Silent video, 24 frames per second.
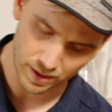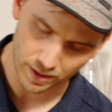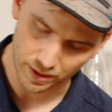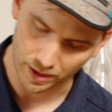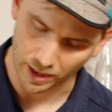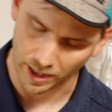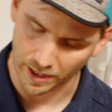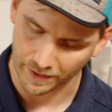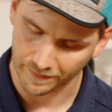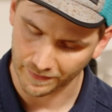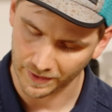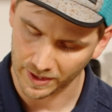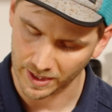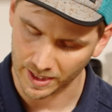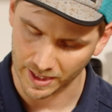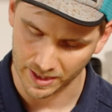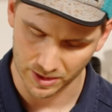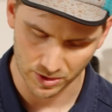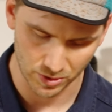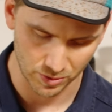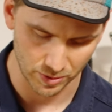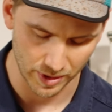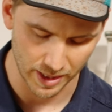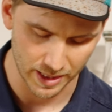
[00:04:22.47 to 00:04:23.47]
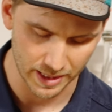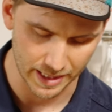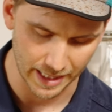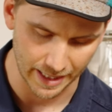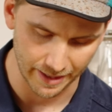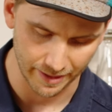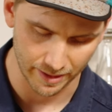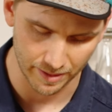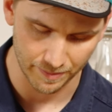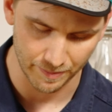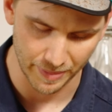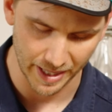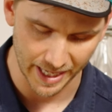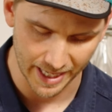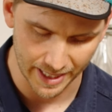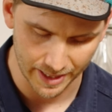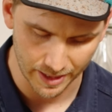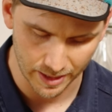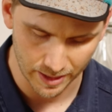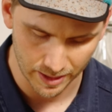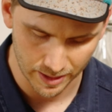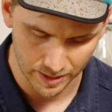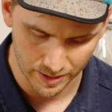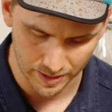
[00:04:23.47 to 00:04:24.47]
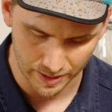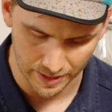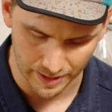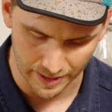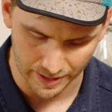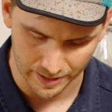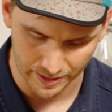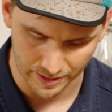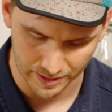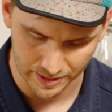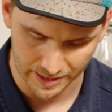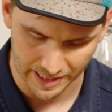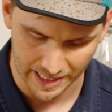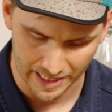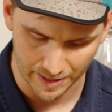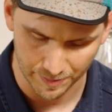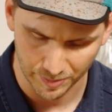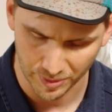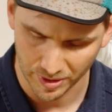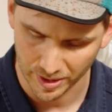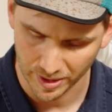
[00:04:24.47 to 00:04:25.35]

coffee has drained out of the bed on the top